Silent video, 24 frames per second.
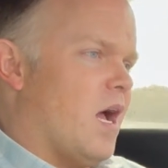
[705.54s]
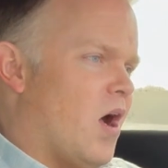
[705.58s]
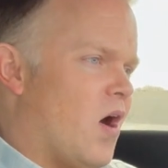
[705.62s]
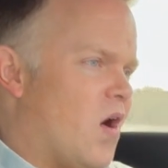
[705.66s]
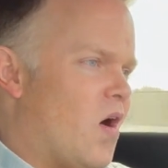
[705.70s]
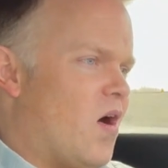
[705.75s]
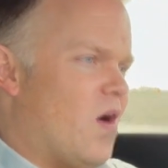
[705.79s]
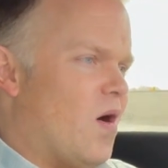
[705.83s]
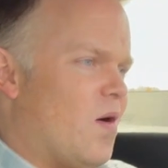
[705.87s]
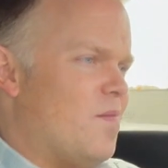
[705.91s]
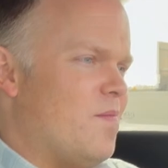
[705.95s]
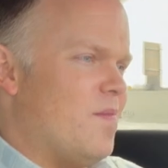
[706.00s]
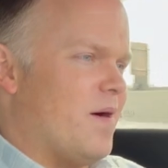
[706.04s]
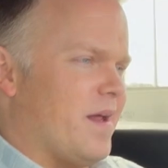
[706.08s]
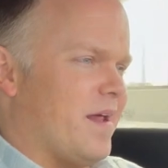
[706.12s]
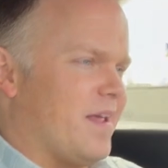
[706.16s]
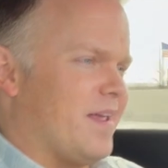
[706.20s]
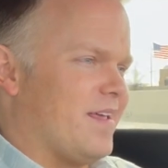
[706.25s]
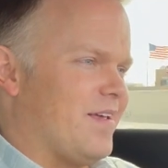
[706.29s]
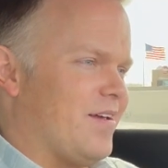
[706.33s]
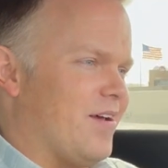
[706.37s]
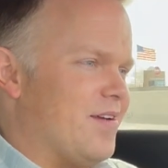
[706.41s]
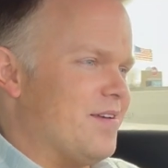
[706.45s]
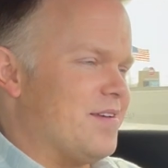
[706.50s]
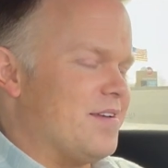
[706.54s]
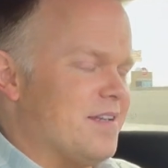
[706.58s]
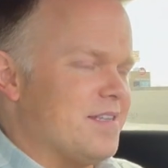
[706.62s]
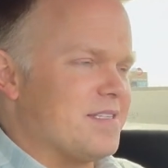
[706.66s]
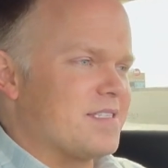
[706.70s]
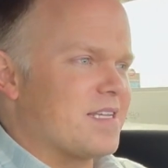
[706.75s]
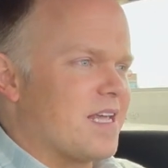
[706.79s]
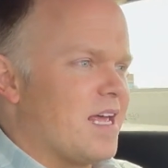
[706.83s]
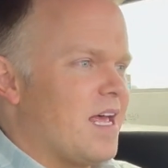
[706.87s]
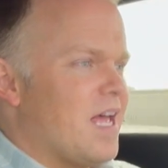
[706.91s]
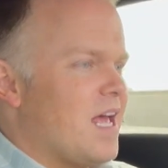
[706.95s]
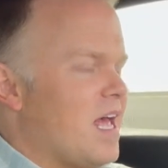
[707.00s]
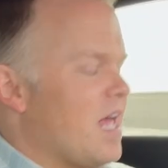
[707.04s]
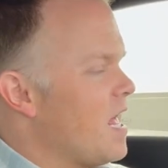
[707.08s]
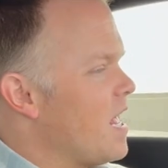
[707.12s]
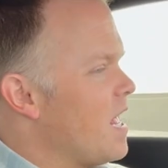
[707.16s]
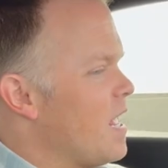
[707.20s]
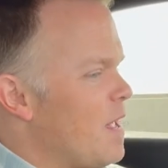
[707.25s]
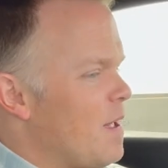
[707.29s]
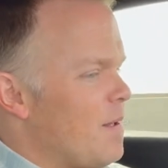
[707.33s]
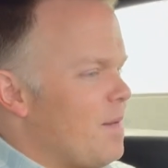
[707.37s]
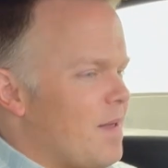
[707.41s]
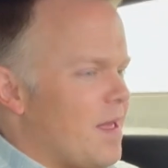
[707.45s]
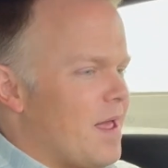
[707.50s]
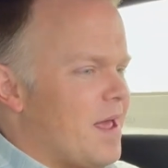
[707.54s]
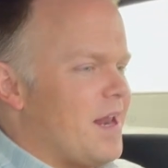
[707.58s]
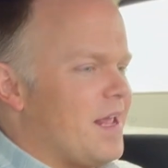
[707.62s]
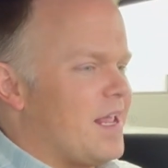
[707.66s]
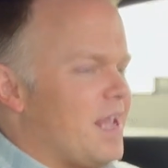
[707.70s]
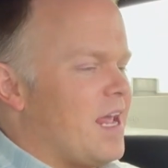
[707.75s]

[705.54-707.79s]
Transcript: Oh my goodness. And